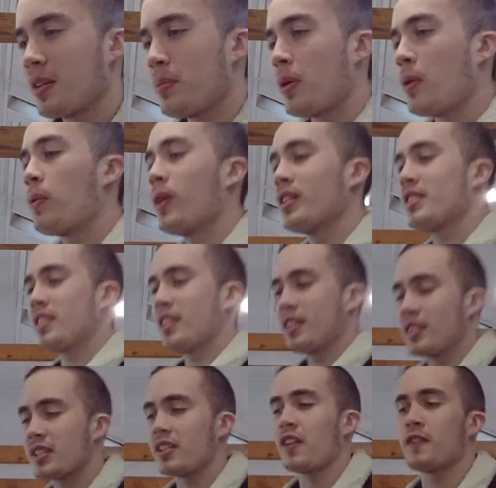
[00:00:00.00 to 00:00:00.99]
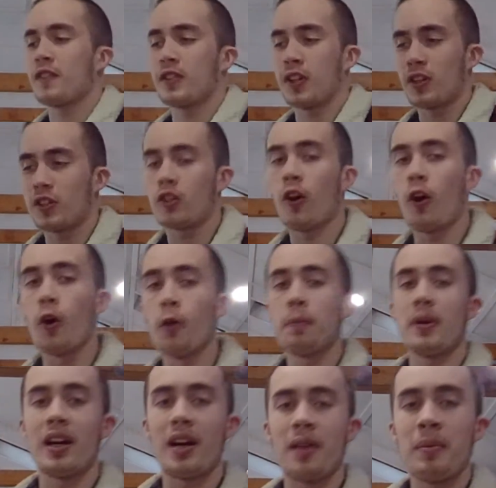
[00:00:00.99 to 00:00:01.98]
but Wednesday stuff starts to open
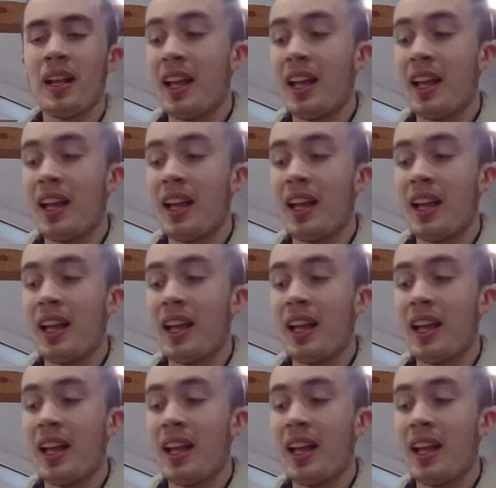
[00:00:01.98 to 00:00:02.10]
up.